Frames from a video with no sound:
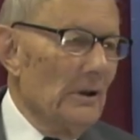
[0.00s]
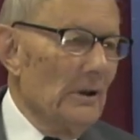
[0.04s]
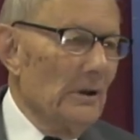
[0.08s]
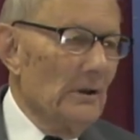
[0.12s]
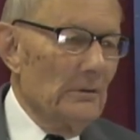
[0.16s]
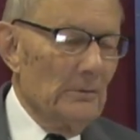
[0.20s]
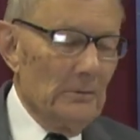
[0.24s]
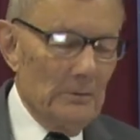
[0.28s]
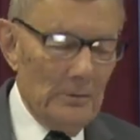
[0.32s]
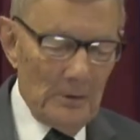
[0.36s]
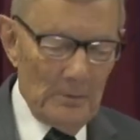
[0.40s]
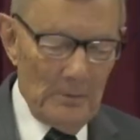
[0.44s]

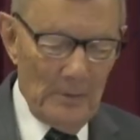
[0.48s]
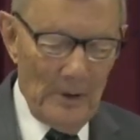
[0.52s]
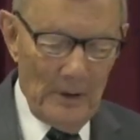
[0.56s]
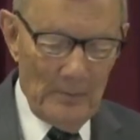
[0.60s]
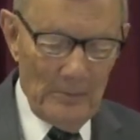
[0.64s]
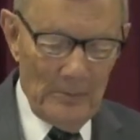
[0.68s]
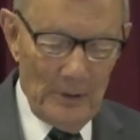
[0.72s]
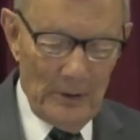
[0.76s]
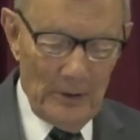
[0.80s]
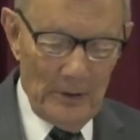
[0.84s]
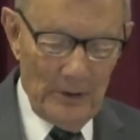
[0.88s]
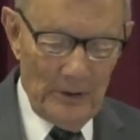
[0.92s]
uh,
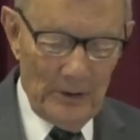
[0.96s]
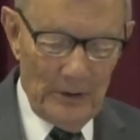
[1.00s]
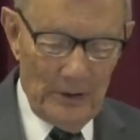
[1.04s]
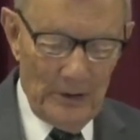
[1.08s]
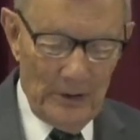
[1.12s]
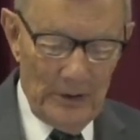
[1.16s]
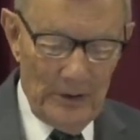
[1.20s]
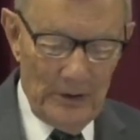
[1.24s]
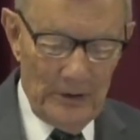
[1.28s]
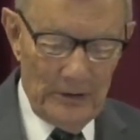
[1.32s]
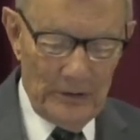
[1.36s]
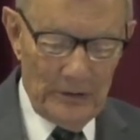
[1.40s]

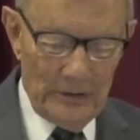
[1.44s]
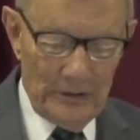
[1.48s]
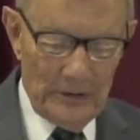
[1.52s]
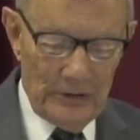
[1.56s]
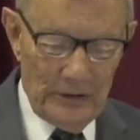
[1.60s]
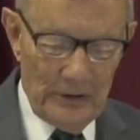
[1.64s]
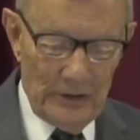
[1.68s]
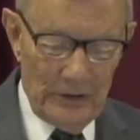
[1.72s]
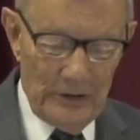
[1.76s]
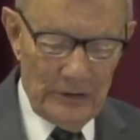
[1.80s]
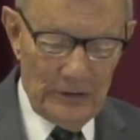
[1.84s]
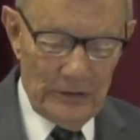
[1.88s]
remember, he's,
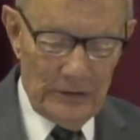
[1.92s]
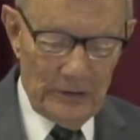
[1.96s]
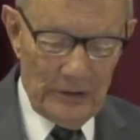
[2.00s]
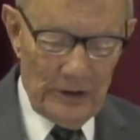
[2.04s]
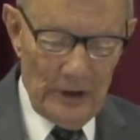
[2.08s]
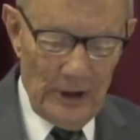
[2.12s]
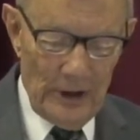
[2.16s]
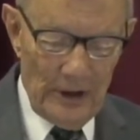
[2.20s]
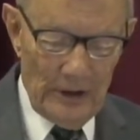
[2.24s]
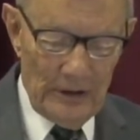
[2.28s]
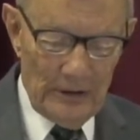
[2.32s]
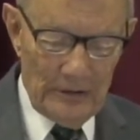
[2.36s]
he
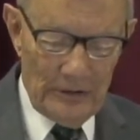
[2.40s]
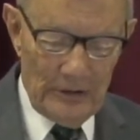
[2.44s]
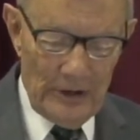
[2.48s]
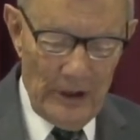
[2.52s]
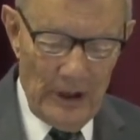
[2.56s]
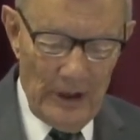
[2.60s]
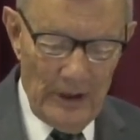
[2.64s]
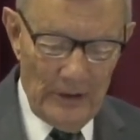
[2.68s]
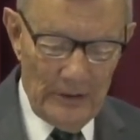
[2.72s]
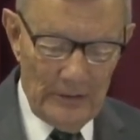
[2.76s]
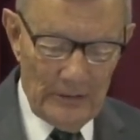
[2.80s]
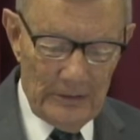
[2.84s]

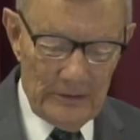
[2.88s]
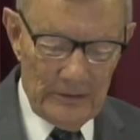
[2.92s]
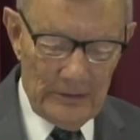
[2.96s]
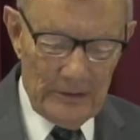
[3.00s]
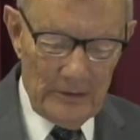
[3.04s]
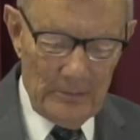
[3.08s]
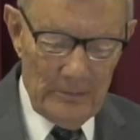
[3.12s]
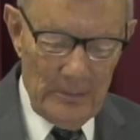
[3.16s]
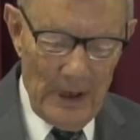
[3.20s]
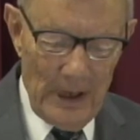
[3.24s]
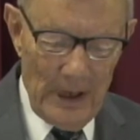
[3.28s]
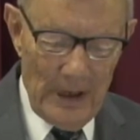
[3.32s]
starts out,
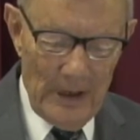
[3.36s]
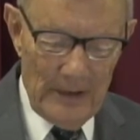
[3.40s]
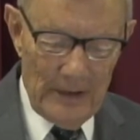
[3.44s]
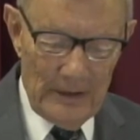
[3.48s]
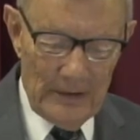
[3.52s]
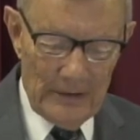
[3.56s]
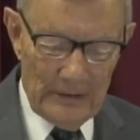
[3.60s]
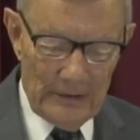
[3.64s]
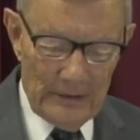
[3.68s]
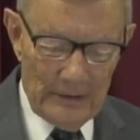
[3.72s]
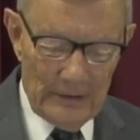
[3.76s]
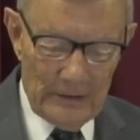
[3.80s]
the
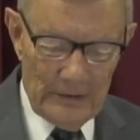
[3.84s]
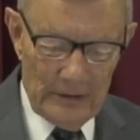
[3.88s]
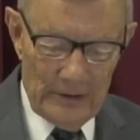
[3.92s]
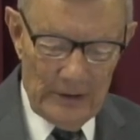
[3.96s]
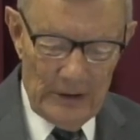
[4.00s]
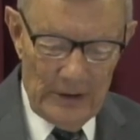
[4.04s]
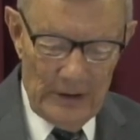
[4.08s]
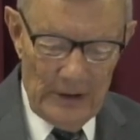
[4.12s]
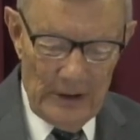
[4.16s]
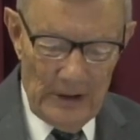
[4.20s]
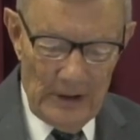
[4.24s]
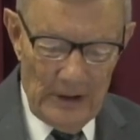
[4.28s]
man
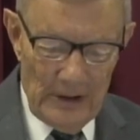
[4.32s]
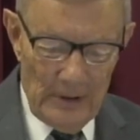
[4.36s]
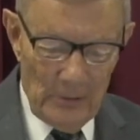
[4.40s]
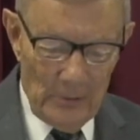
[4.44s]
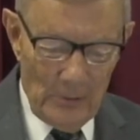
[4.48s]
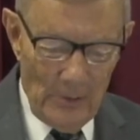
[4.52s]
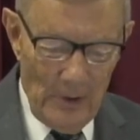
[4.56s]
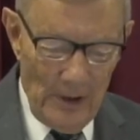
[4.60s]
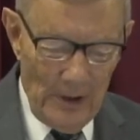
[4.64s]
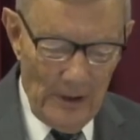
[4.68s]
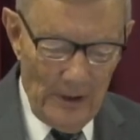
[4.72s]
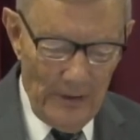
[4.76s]
is
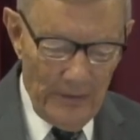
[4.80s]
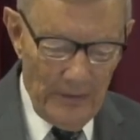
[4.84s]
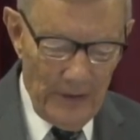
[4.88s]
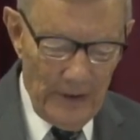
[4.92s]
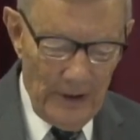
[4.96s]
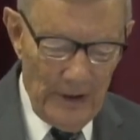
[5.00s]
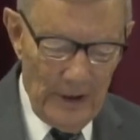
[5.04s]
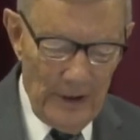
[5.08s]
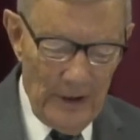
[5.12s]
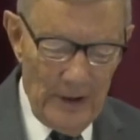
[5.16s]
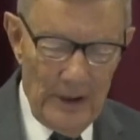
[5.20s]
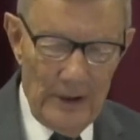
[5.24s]

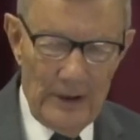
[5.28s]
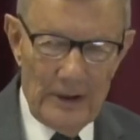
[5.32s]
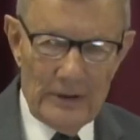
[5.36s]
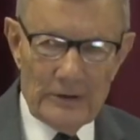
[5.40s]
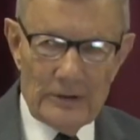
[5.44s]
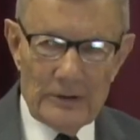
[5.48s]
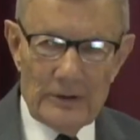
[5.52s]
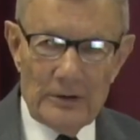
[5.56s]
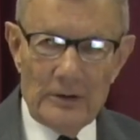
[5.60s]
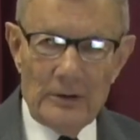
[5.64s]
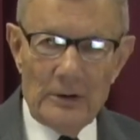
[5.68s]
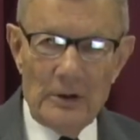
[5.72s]
wealthy, he
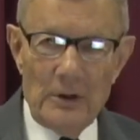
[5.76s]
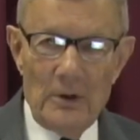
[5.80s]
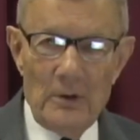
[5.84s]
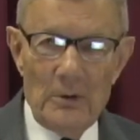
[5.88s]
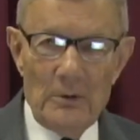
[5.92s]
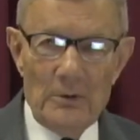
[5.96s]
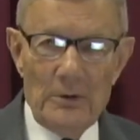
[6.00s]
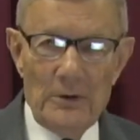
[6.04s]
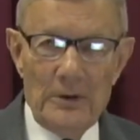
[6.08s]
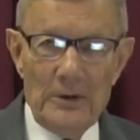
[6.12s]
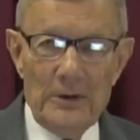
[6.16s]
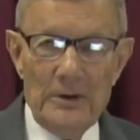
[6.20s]
is
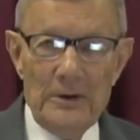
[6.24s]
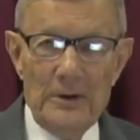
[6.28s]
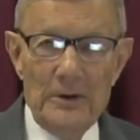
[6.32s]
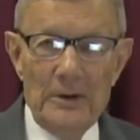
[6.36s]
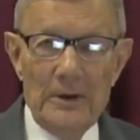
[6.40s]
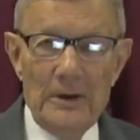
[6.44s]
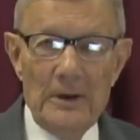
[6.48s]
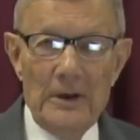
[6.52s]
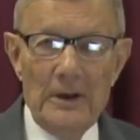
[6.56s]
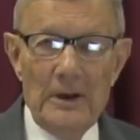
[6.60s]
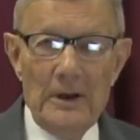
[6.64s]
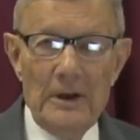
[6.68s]

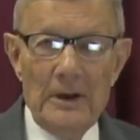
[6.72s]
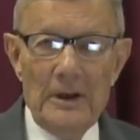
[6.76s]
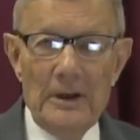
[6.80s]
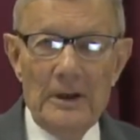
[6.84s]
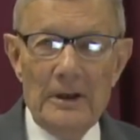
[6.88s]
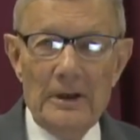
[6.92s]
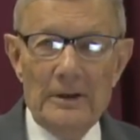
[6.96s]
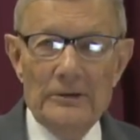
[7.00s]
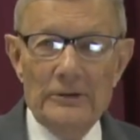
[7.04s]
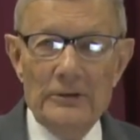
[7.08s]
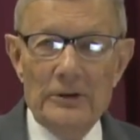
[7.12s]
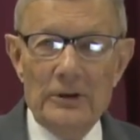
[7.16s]
loaded,
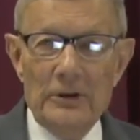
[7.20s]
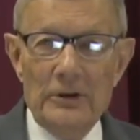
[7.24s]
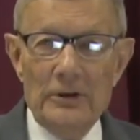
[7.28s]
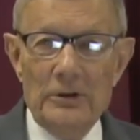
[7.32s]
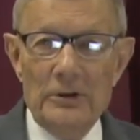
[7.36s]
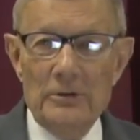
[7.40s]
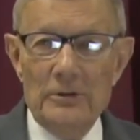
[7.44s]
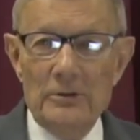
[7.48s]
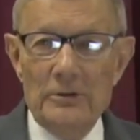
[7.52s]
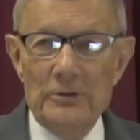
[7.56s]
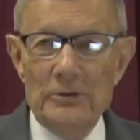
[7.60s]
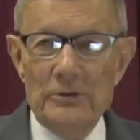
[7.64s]
he has a
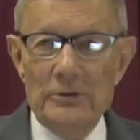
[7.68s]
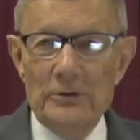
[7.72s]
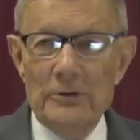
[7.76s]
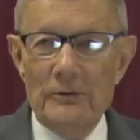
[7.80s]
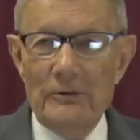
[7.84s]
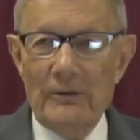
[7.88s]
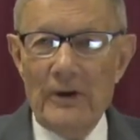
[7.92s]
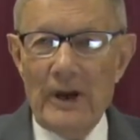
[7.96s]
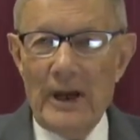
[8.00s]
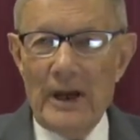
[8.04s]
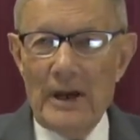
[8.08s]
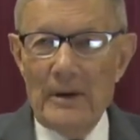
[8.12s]

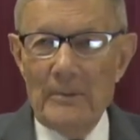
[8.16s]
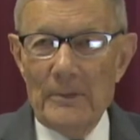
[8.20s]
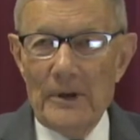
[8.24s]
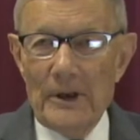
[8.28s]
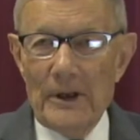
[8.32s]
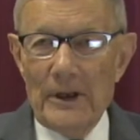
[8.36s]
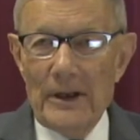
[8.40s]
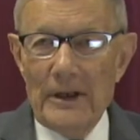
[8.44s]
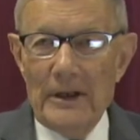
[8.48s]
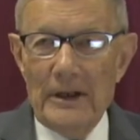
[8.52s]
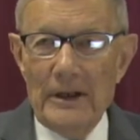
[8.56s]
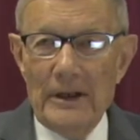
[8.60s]
huge
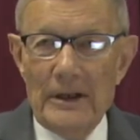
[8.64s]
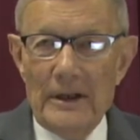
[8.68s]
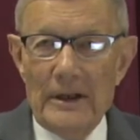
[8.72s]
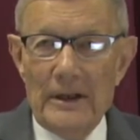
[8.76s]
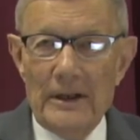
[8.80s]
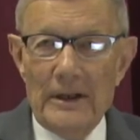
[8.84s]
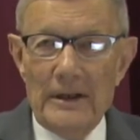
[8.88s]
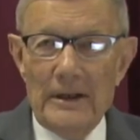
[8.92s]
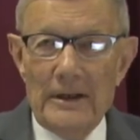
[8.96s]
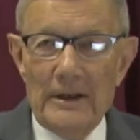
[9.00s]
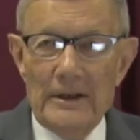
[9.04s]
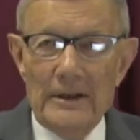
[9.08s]
family,
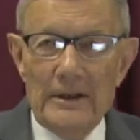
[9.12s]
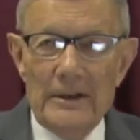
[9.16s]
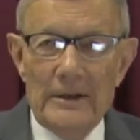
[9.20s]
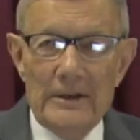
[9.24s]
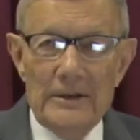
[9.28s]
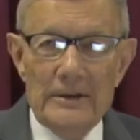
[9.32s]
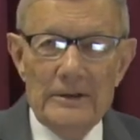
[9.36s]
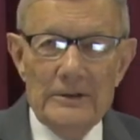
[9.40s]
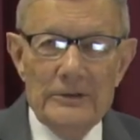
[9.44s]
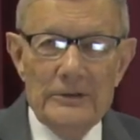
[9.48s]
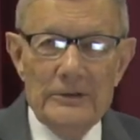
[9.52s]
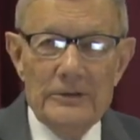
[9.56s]

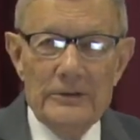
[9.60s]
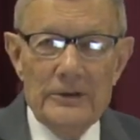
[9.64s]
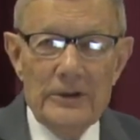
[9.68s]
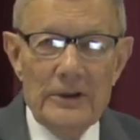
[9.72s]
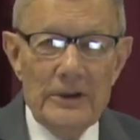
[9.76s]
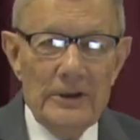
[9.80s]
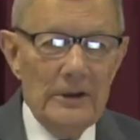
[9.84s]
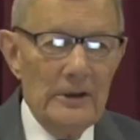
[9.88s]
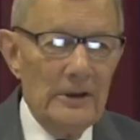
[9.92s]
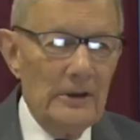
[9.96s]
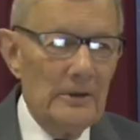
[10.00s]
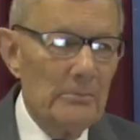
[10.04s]
he is
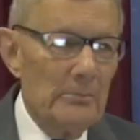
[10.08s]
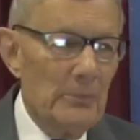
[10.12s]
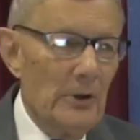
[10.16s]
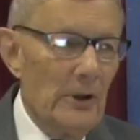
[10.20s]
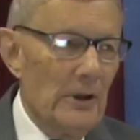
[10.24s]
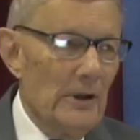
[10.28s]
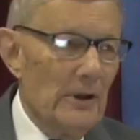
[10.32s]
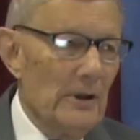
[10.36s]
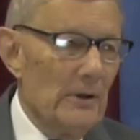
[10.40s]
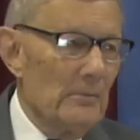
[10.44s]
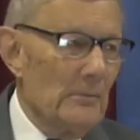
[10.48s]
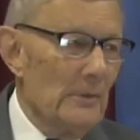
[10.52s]
the
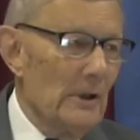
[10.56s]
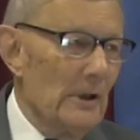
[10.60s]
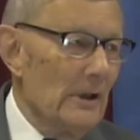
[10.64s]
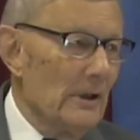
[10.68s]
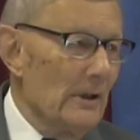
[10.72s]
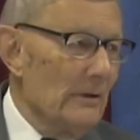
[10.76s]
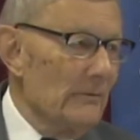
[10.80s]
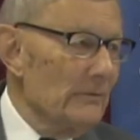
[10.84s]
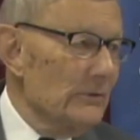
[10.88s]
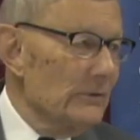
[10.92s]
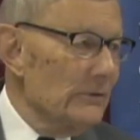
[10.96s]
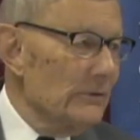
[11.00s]

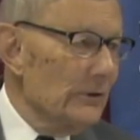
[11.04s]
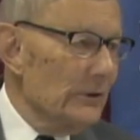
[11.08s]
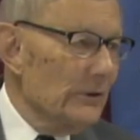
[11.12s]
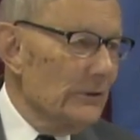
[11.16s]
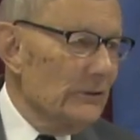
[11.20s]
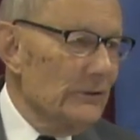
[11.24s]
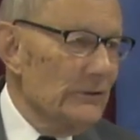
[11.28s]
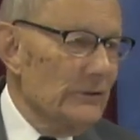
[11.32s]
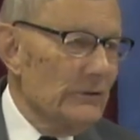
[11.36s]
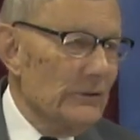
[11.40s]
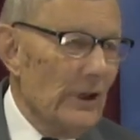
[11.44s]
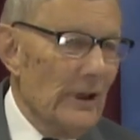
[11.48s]
epitome of
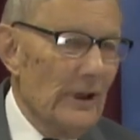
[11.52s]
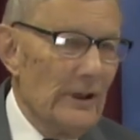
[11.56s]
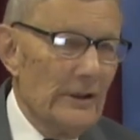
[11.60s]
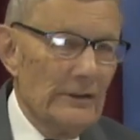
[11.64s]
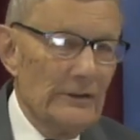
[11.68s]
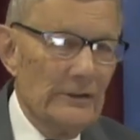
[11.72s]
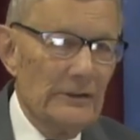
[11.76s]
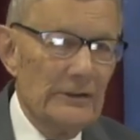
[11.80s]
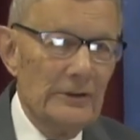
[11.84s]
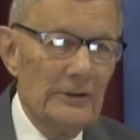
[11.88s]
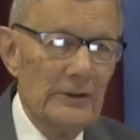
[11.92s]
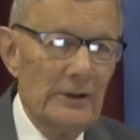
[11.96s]

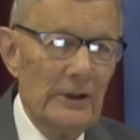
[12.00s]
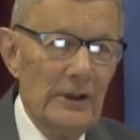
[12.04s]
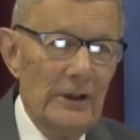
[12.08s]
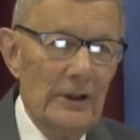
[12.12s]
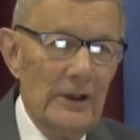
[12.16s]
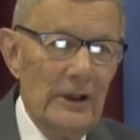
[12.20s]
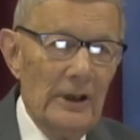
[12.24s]
success,